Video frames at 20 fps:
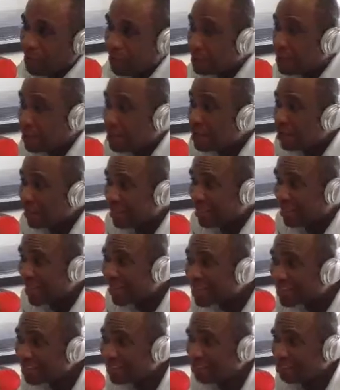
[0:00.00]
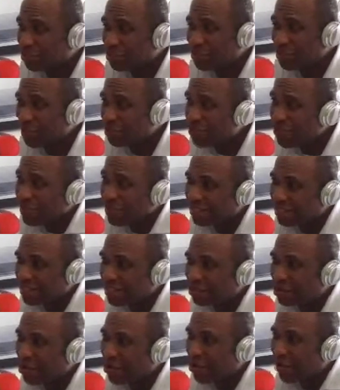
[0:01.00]
Maybe they are listening today in
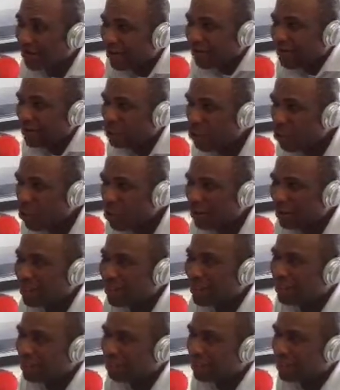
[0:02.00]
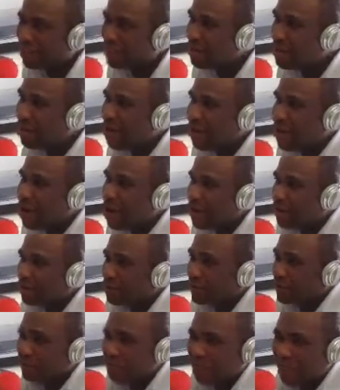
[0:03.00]
Melton or around the world and they are saying, oh,
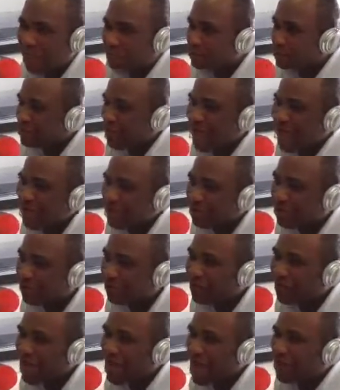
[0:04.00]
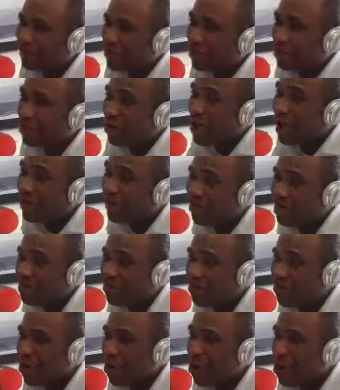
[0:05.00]
I'm, I'm tired of life. I don't have
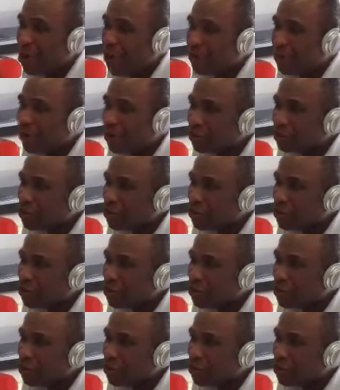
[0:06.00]
any more hope.